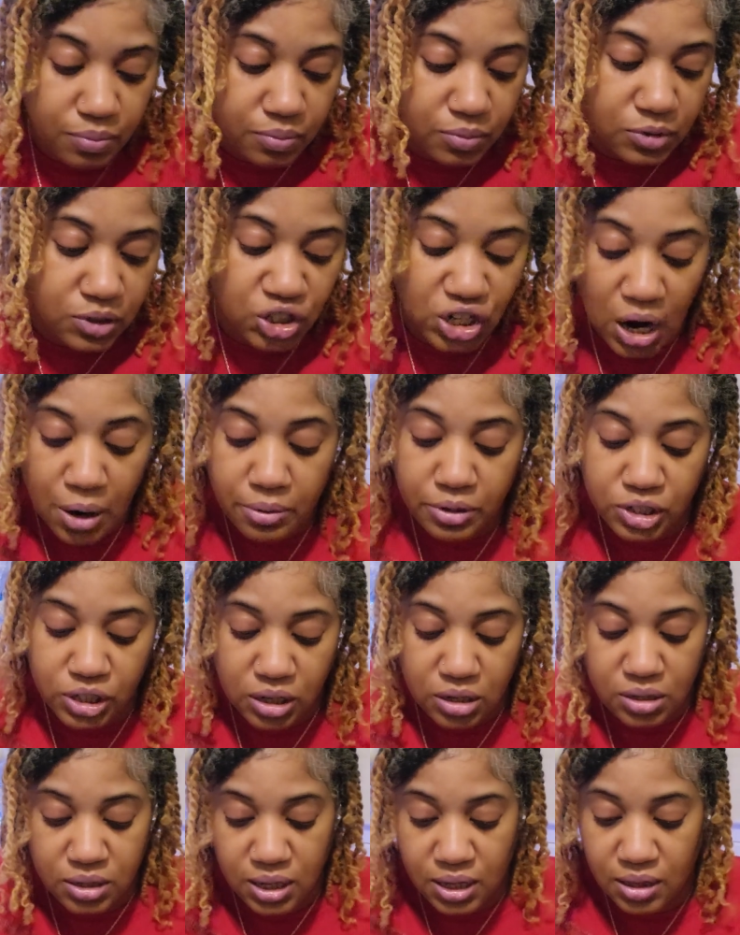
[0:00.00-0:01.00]
shower
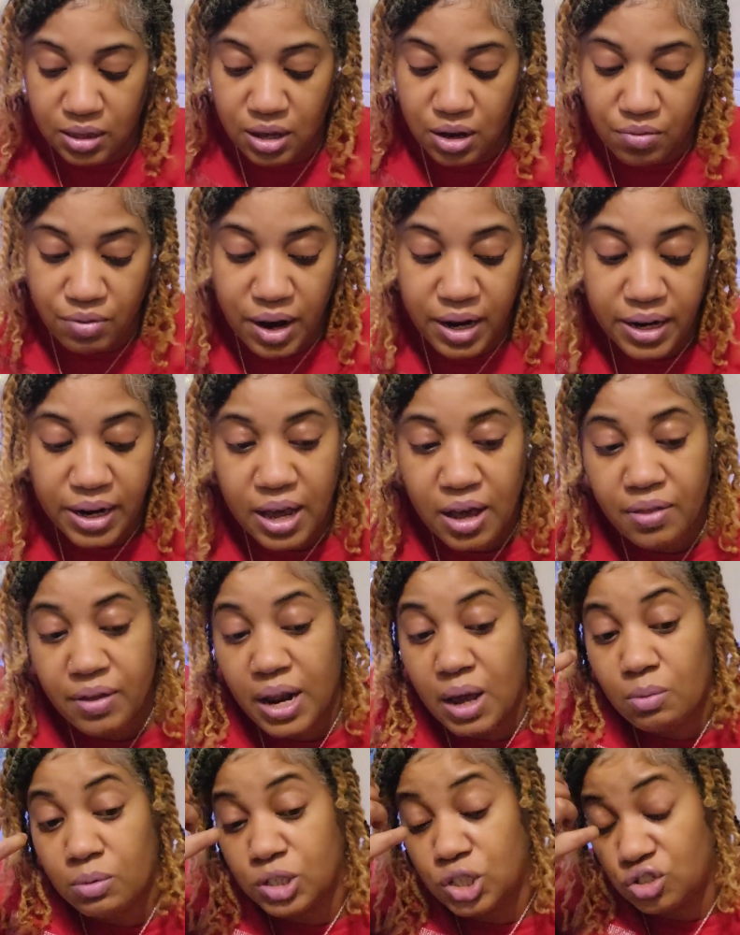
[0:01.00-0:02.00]
gels in there right now that
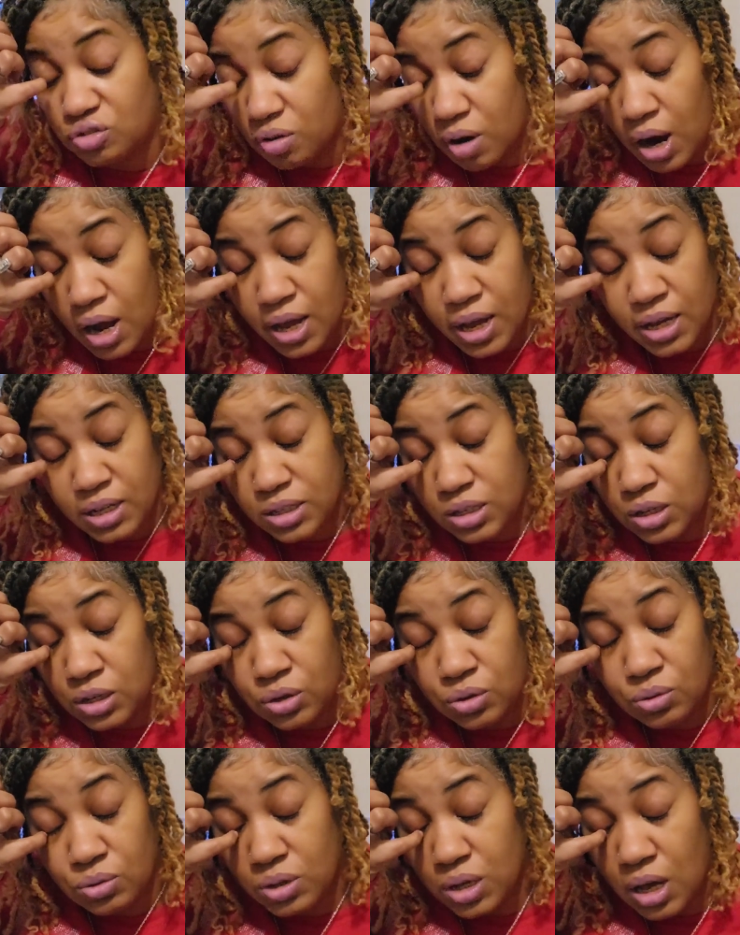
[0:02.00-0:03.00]
I was trying to
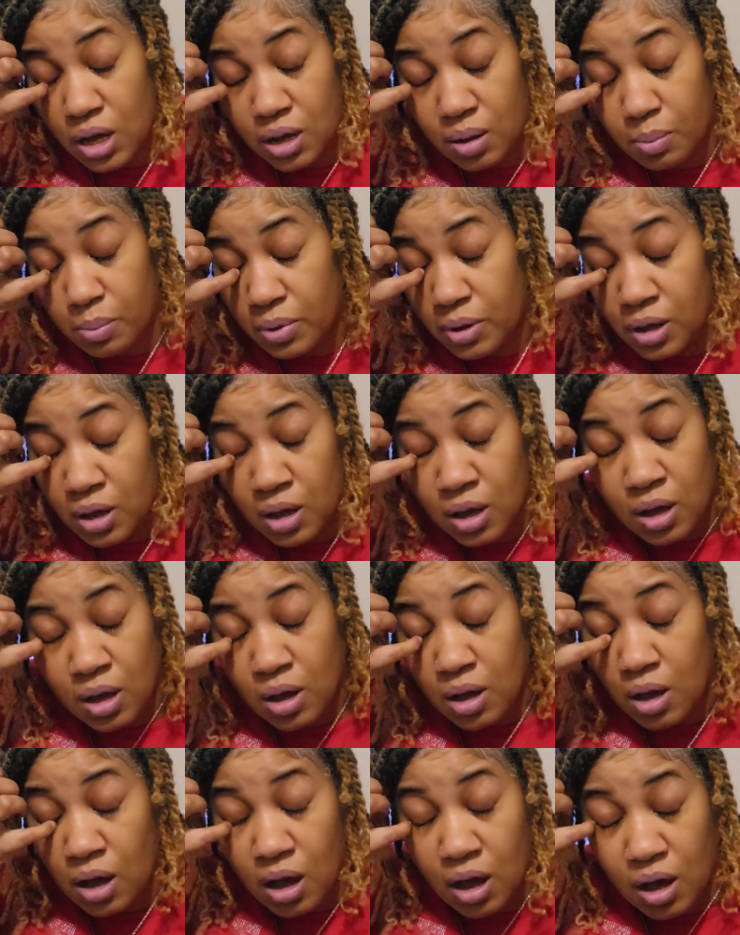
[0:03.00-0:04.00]
use up
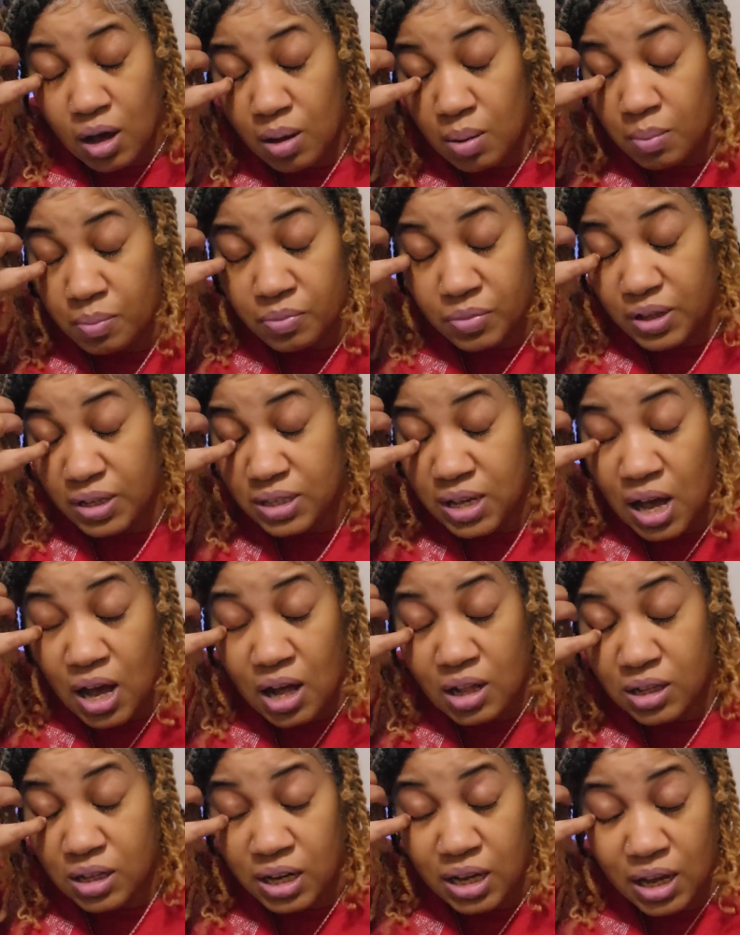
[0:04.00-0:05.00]
um, this
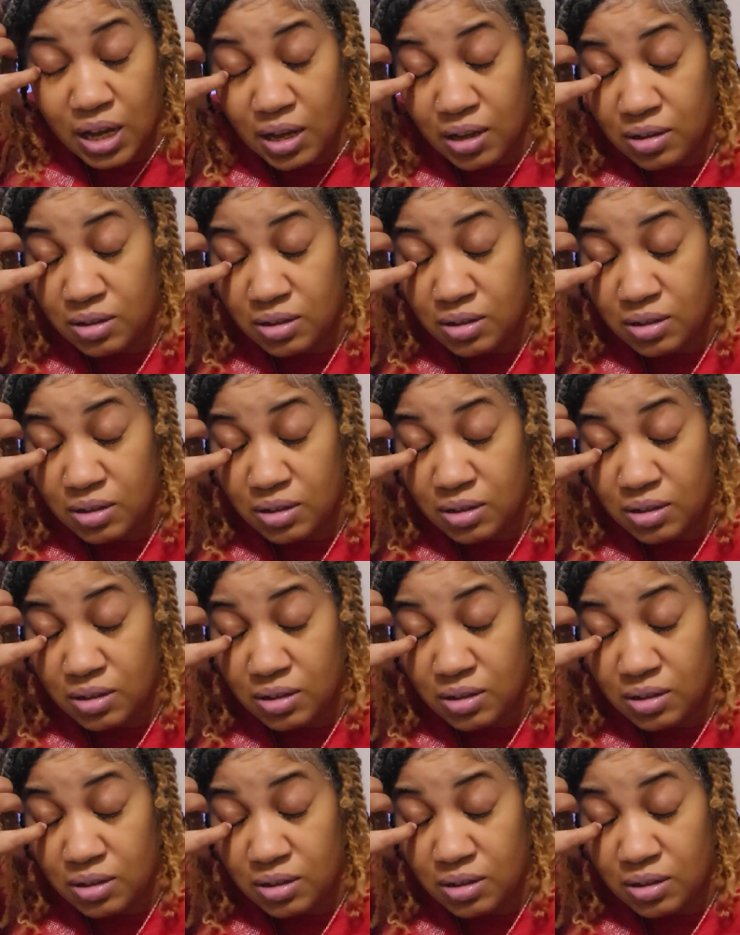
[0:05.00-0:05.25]
holiday